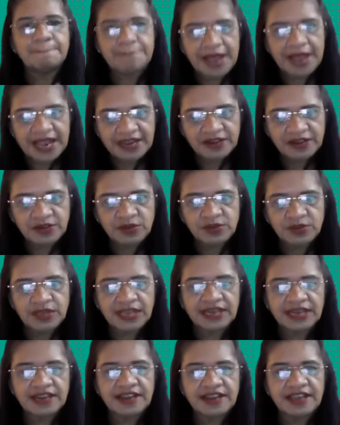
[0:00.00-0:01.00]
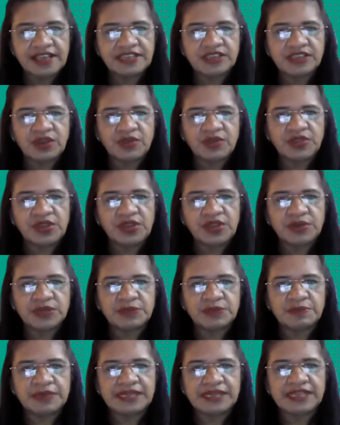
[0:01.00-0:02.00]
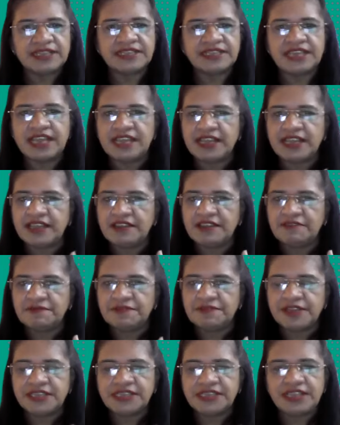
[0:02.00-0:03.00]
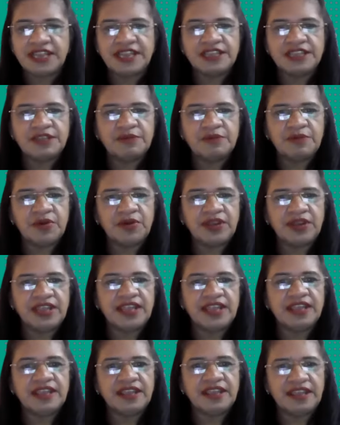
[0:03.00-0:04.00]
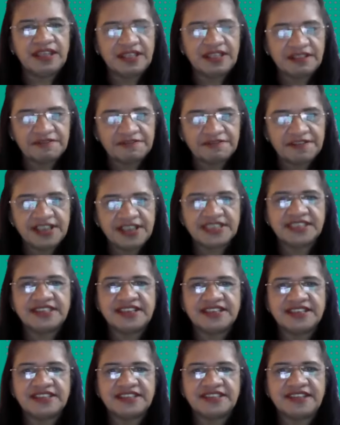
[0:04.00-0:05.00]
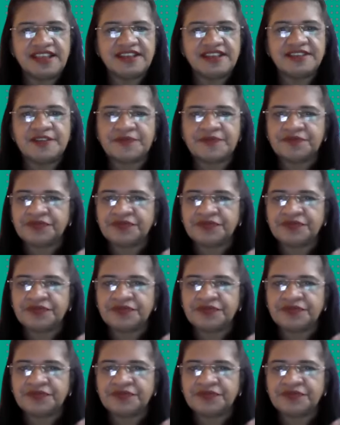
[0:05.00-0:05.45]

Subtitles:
back to the clinics or the hospitals first thing in the morning in the fasting state